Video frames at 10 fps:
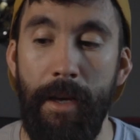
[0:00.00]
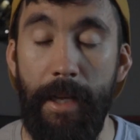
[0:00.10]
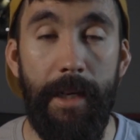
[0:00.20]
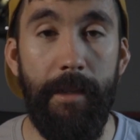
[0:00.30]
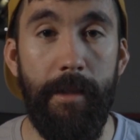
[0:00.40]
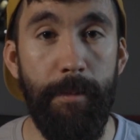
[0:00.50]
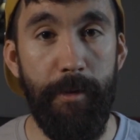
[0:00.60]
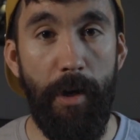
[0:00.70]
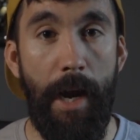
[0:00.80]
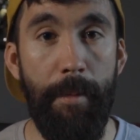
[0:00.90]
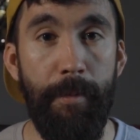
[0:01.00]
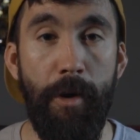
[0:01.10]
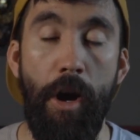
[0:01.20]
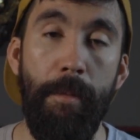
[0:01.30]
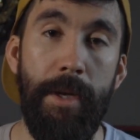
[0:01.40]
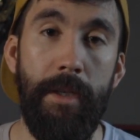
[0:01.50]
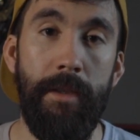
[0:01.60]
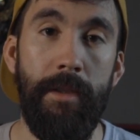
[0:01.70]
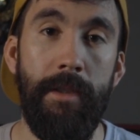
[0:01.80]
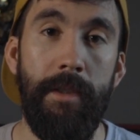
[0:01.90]
Like, subscribe, comment,
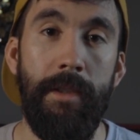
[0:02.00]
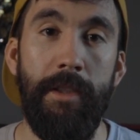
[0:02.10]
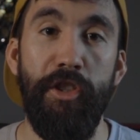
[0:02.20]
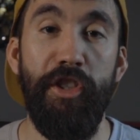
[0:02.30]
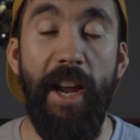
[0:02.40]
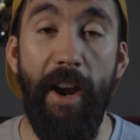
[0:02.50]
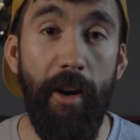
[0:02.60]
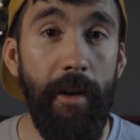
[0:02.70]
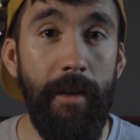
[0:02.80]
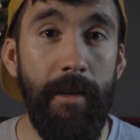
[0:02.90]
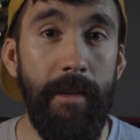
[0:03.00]
share.